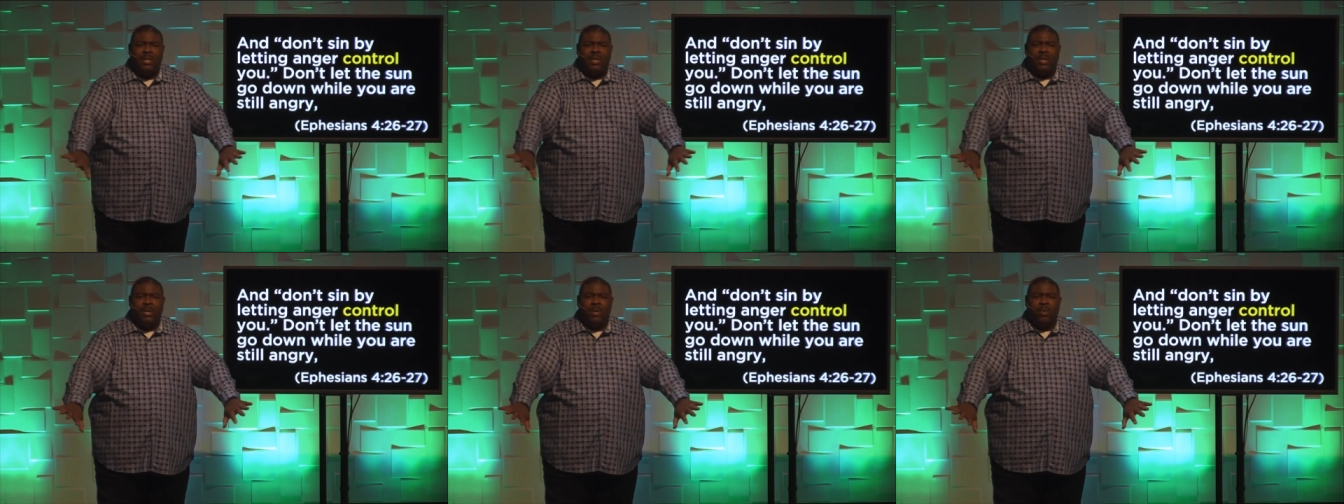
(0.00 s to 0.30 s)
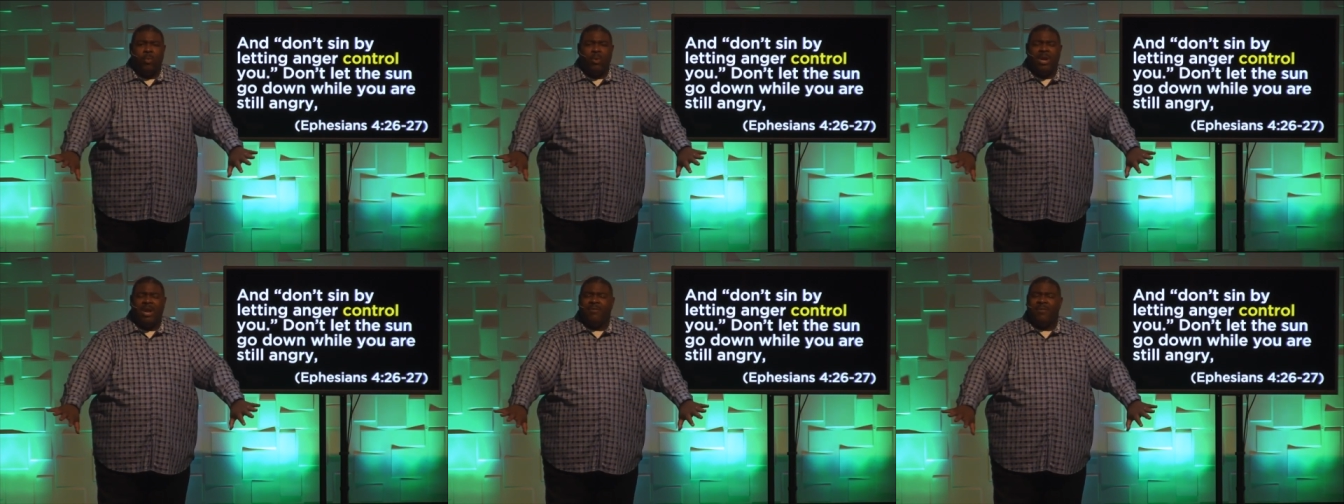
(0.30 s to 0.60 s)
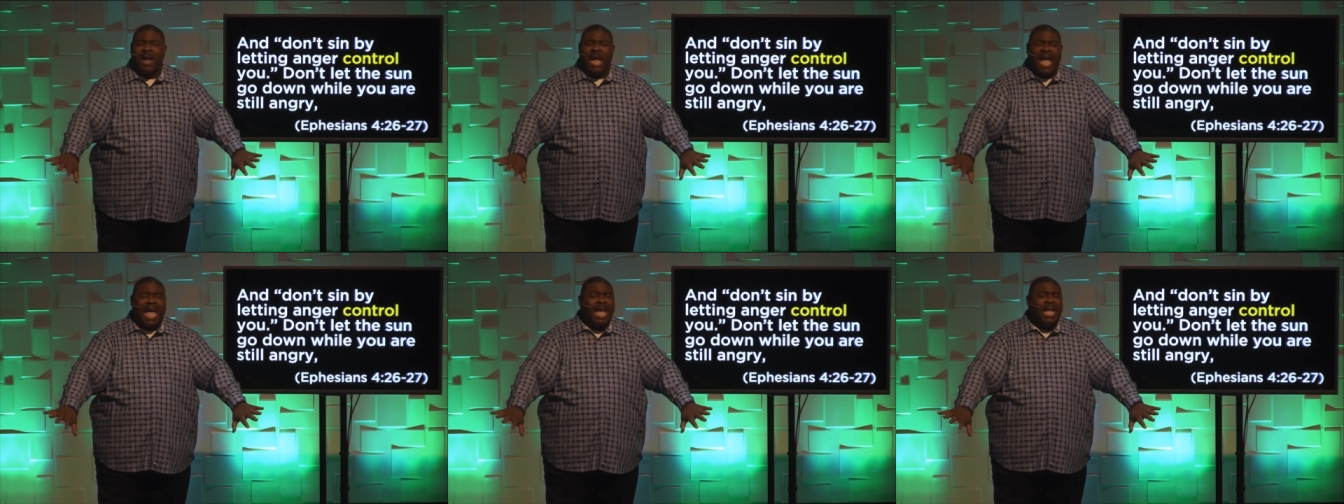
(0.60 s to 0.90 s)
whatever
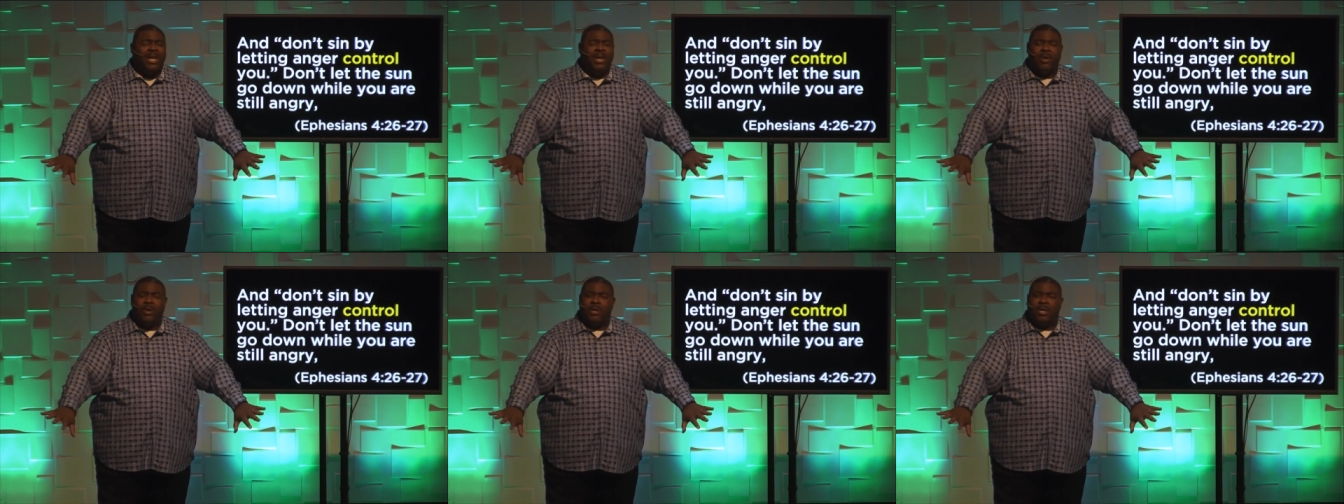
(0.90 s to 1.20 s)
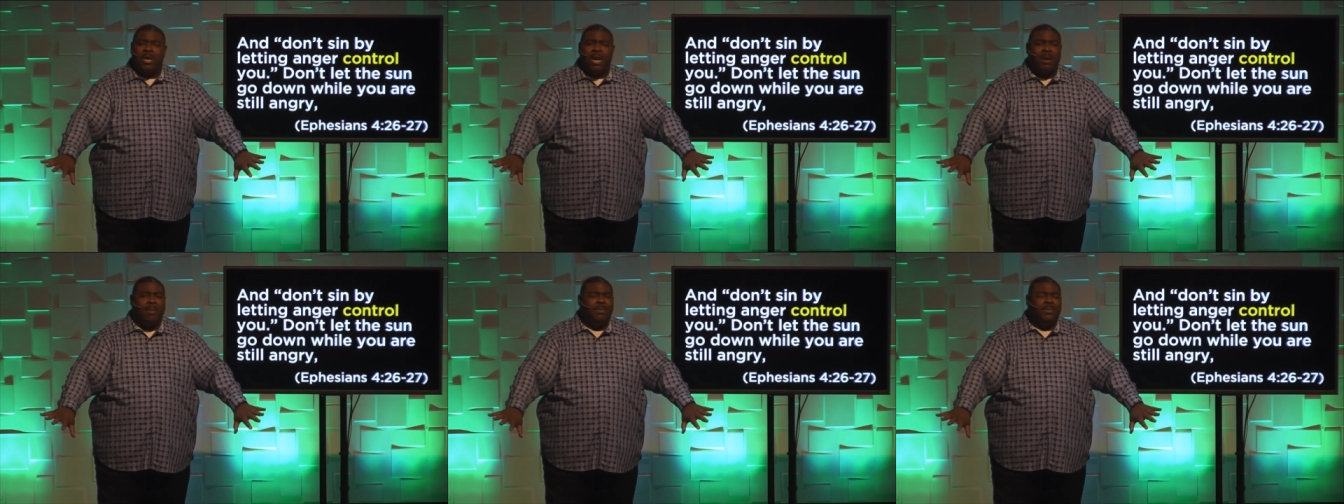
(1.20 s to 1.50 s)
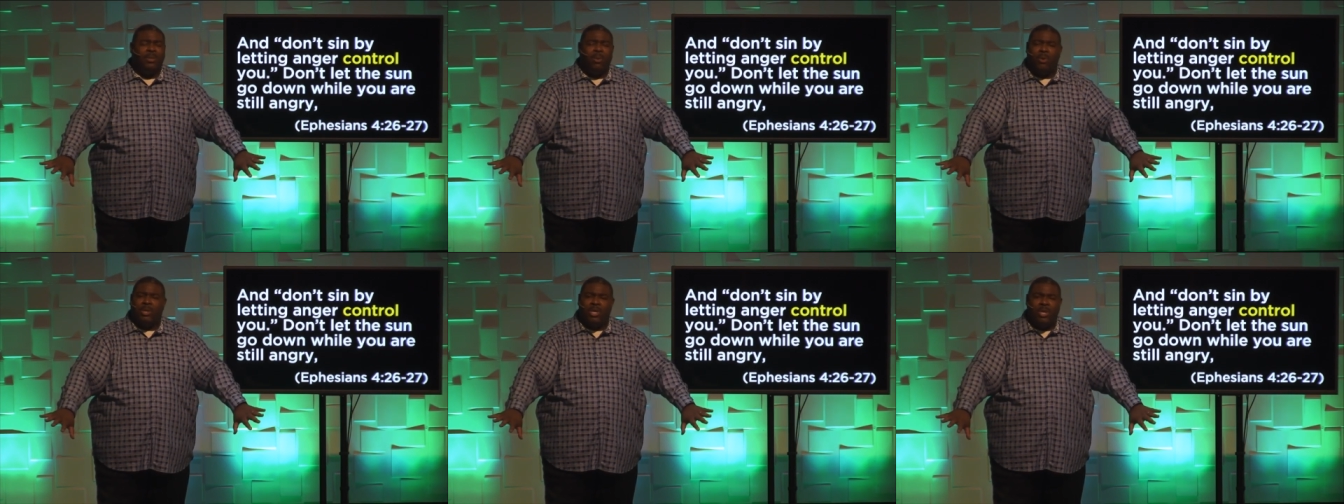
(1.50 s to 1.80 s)
anger comes
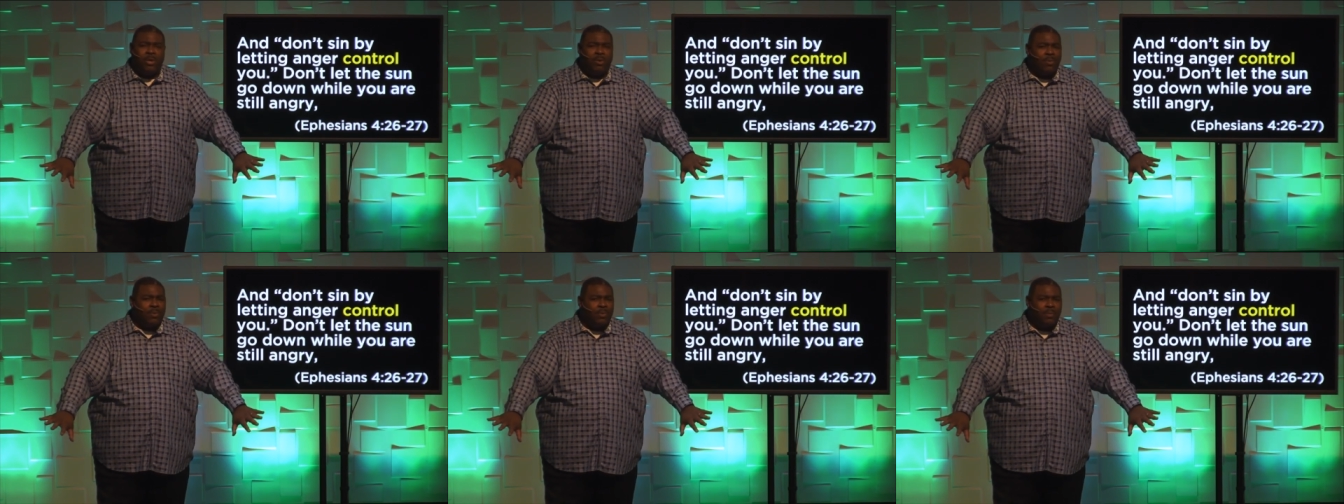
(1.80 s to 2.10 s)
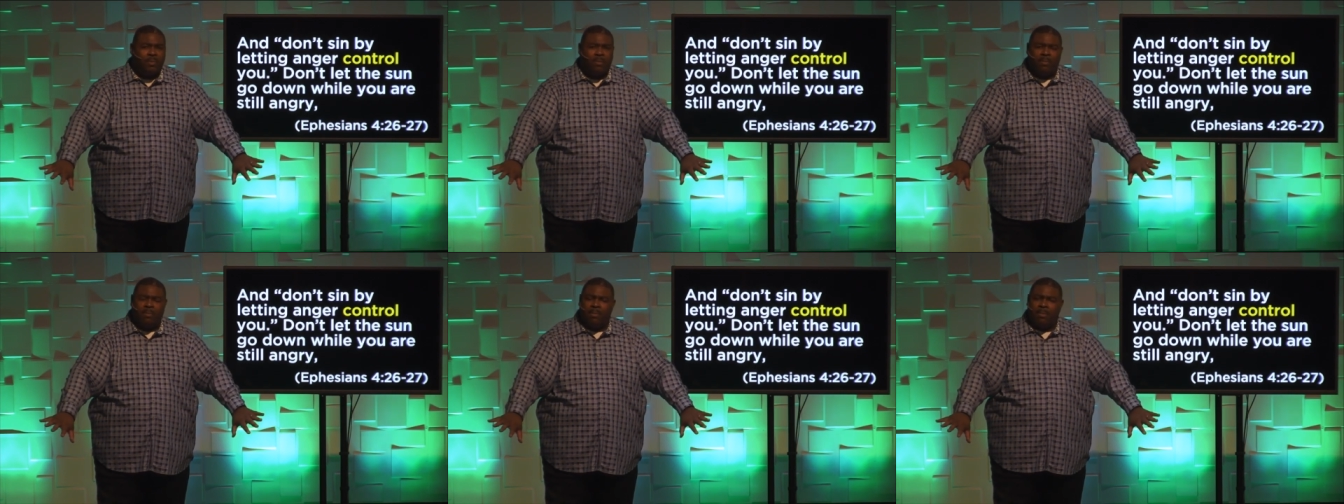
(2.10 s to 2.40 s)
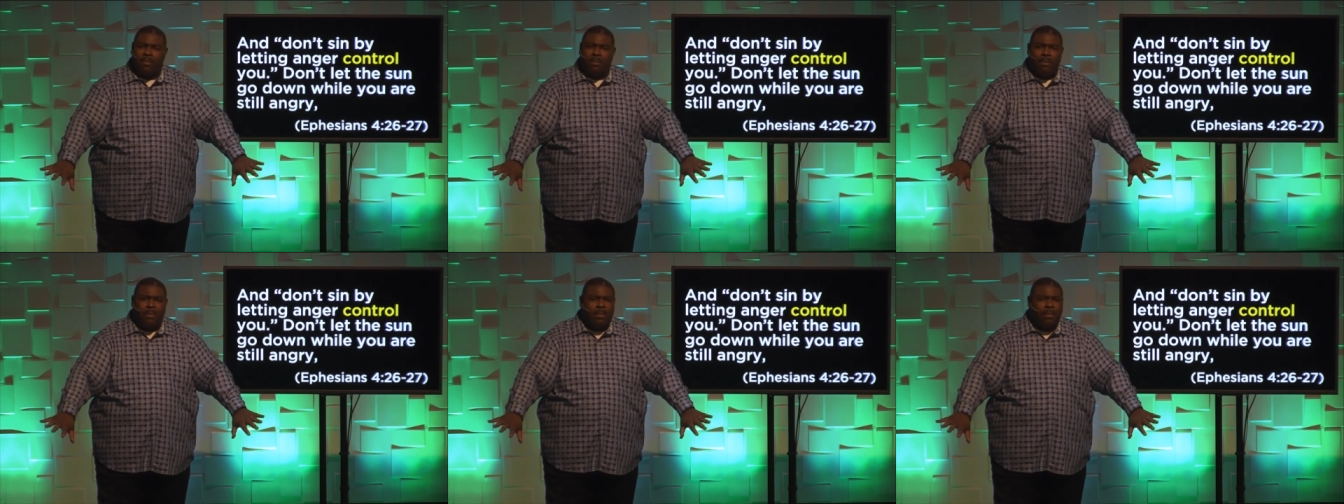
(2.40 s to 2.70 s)
on you.
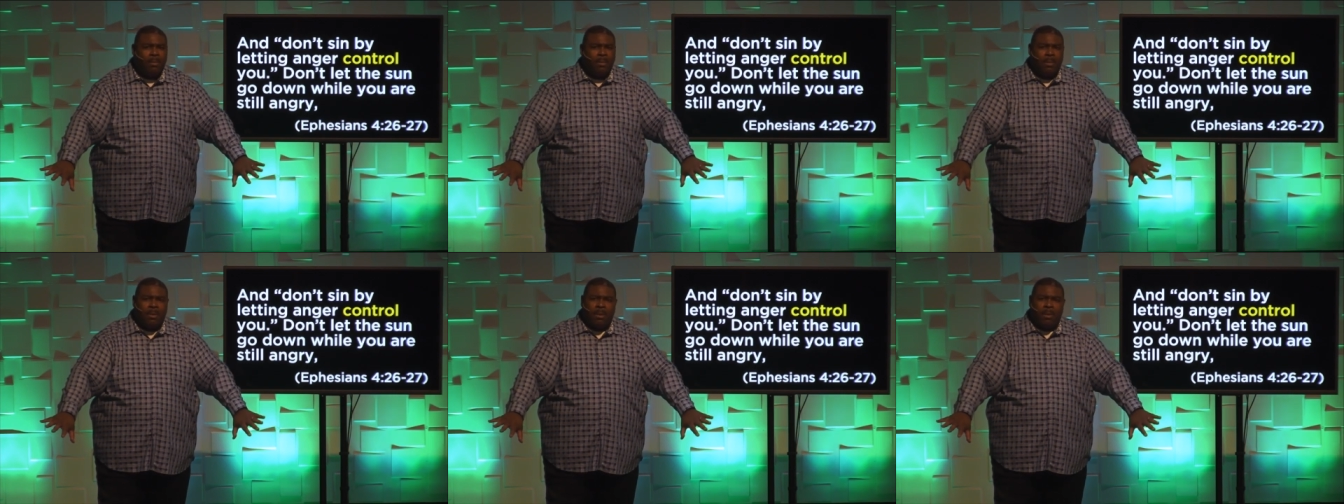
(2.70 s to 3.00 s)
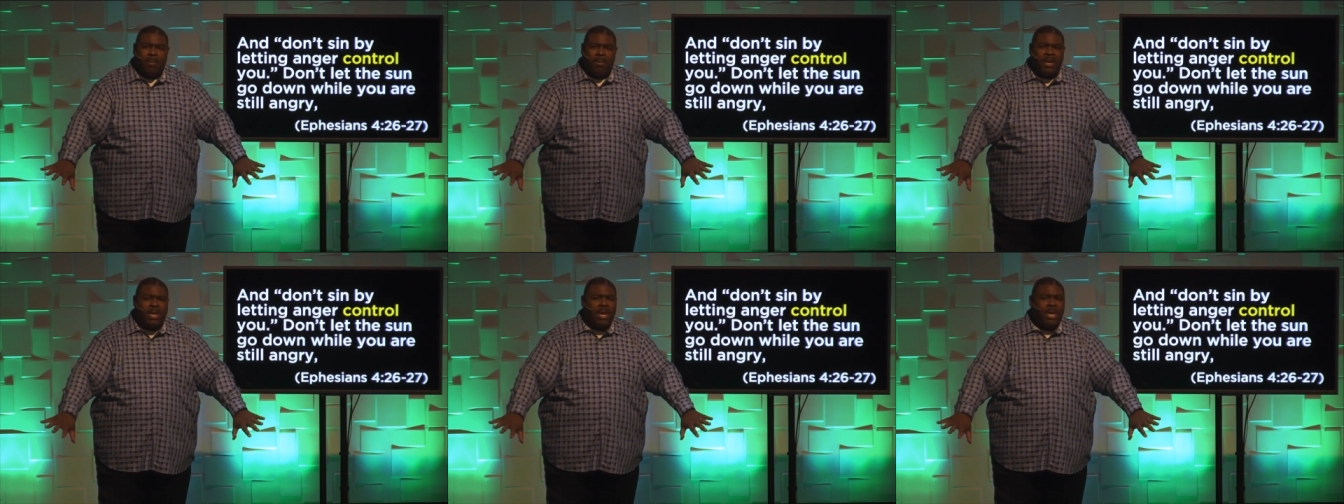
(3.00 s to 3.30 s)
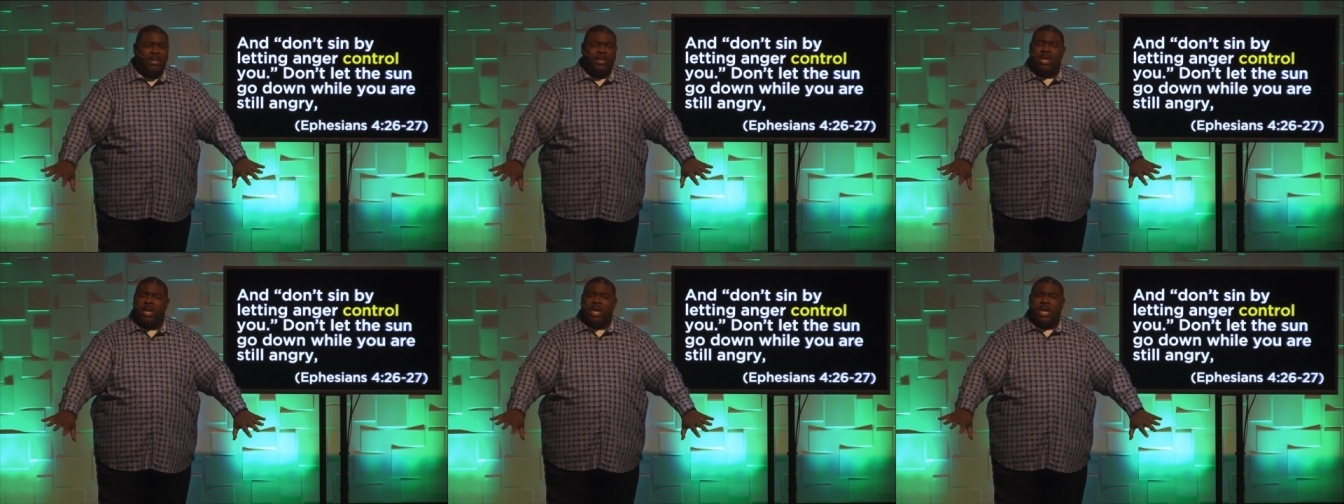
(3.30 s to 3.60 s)

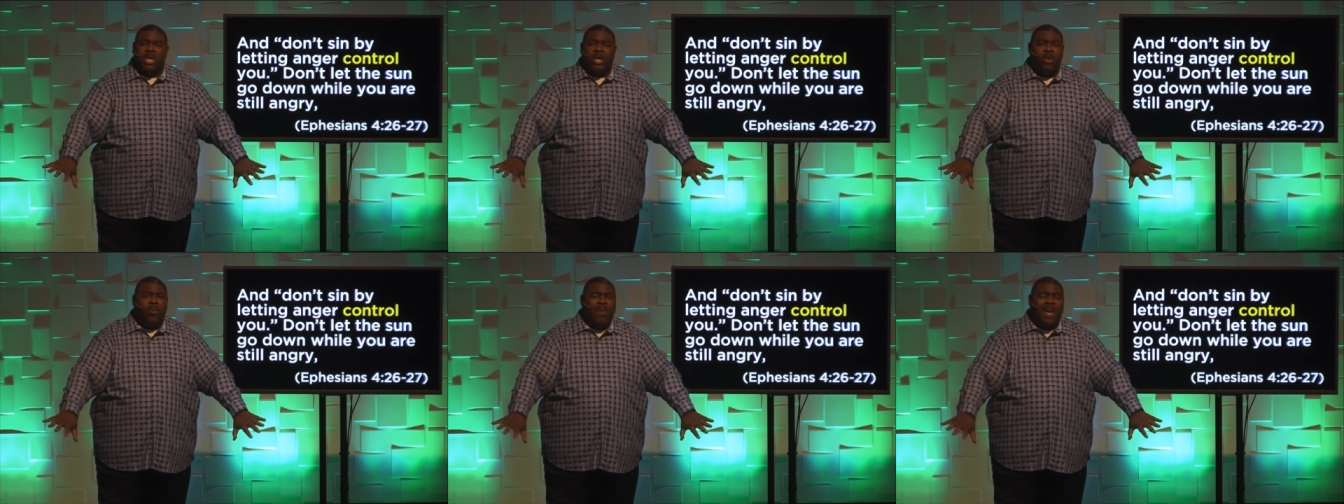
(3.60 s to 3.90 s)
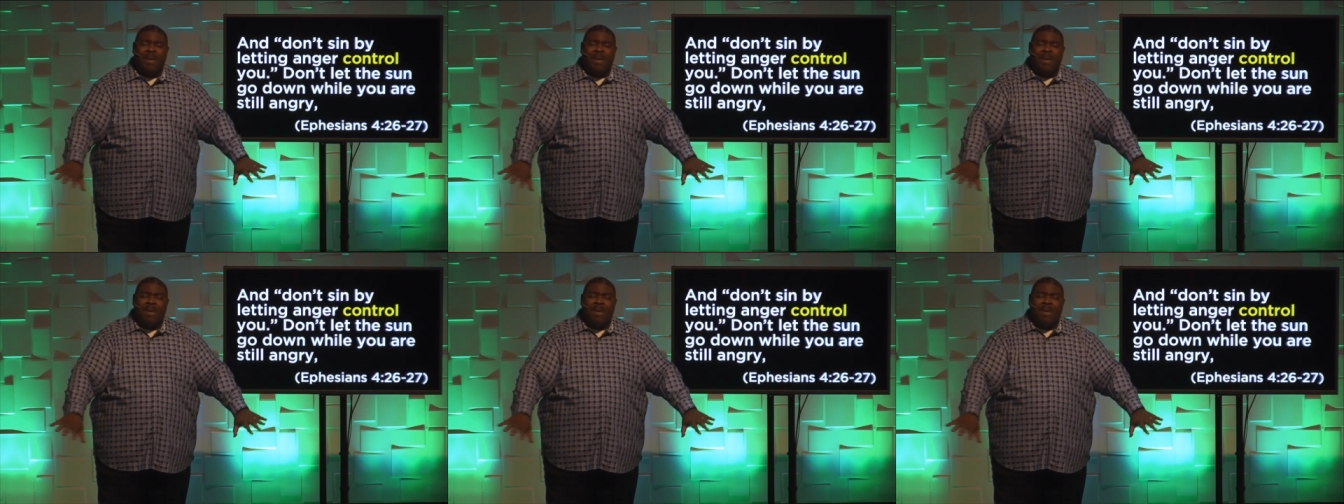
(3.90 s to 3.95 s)
Because you may